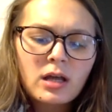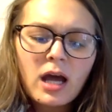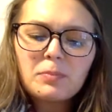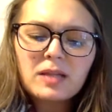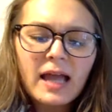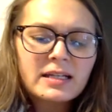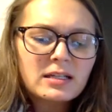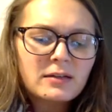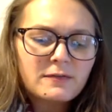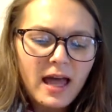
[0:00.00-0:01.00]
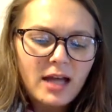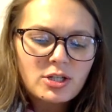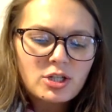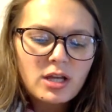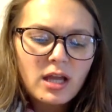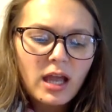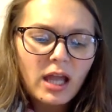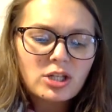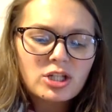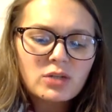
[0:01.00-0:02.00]
A blinding flash,
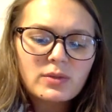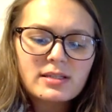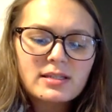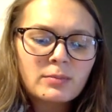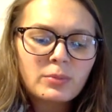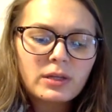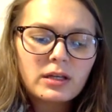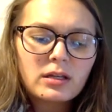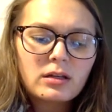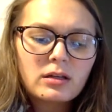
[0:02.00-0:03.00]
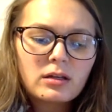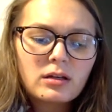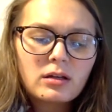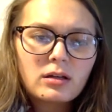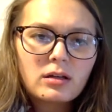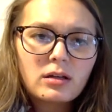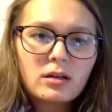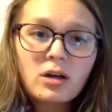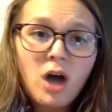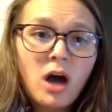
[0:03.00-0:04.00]
and she was simply
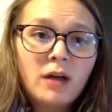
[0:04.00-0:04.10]
gone.